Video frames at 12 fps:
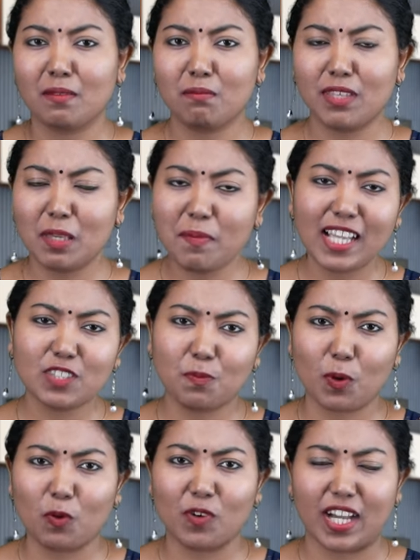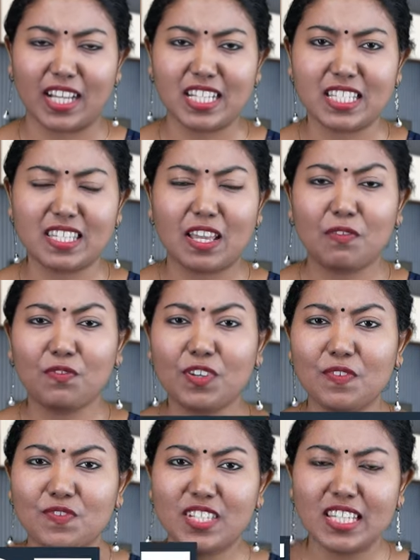Bemax provides
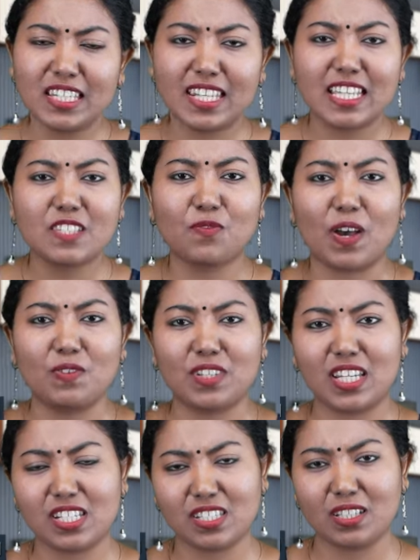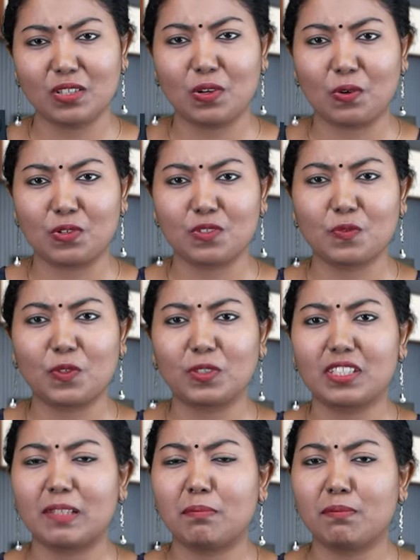15 days foundation course for
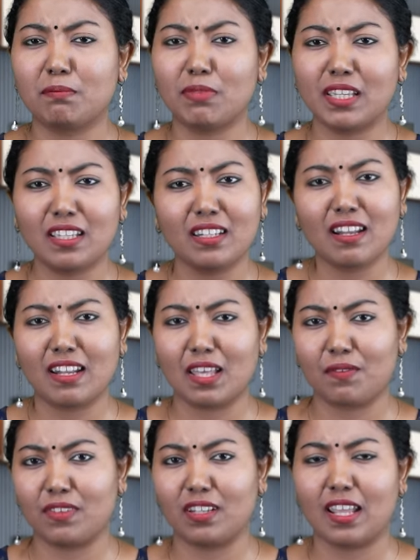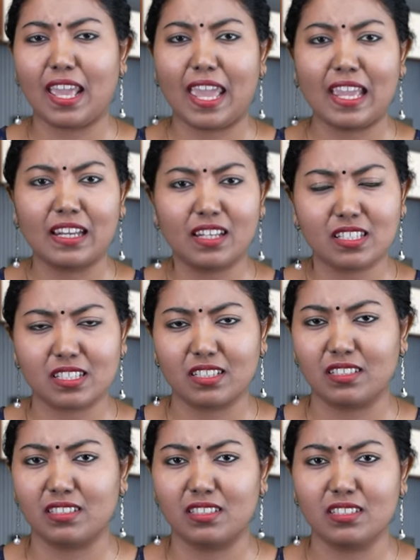the beginner level English
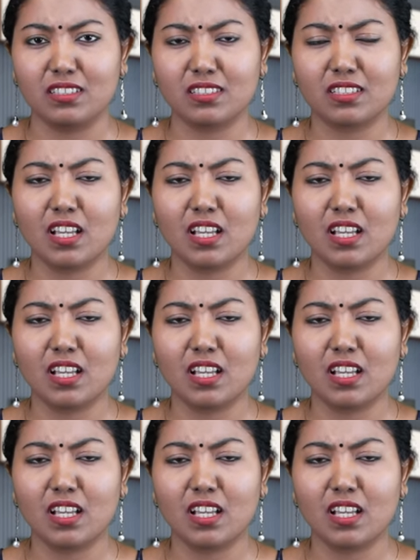learners